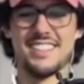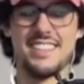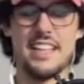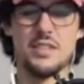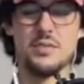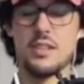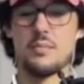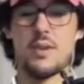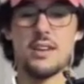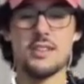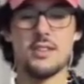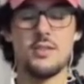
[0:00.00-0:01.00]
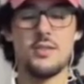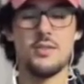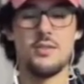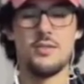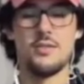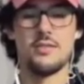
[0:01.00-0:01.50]
That's one of the brands that
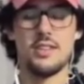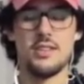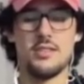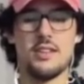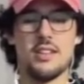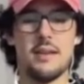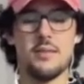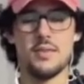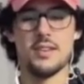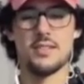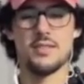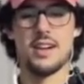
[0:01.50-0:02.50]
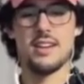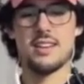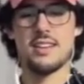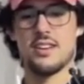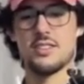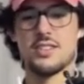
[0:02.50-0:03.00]
you collabed with, right?
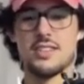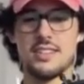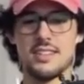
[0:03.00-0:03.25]
Contra.